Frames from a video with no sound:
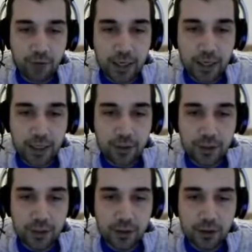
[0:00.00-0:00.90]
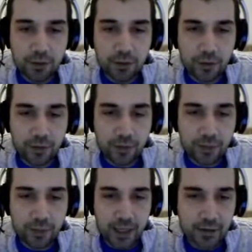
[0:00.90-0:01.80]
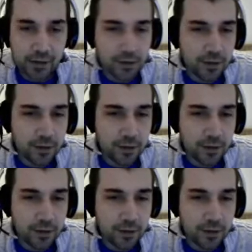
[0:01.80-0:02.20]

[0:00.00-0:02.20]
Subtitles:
rain increases the growth rate of plants.